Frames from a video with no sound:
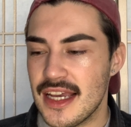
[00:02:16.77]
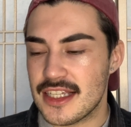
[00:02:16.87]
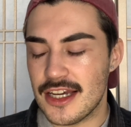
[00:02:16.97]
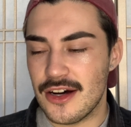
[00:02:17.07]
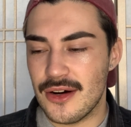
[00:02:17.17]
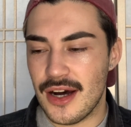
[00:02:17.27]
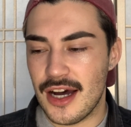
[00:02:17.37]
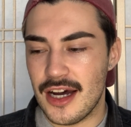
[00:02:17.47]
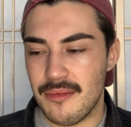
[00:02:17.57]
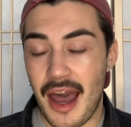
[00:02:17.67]
So,
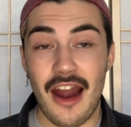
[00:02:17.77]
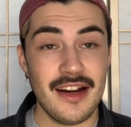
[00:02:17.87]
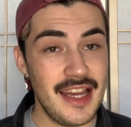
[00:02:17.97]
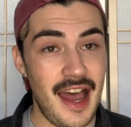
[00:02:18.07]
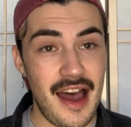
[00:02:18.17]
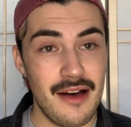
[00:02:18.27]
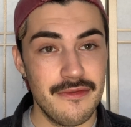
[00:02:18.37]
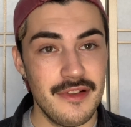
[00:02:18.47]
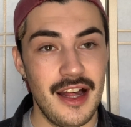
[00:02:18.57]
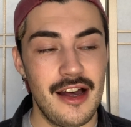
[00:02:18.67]
I already
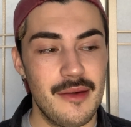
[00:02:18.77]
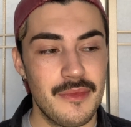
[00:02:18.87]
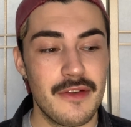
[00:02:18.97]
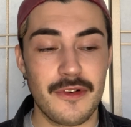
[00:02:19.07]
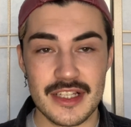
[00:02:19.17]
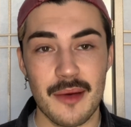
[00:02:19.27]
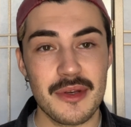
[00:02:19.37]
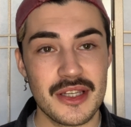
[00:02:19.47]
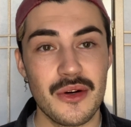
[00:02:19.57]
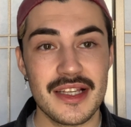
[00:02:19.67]
have, the first
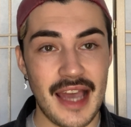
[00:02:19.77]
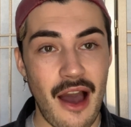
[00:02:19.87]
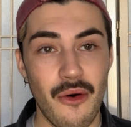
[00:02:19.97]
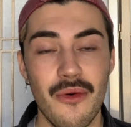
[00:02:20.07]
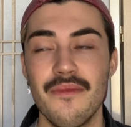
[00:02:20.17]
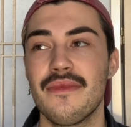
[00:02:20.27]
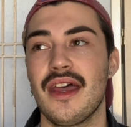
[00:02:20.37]
episode is out.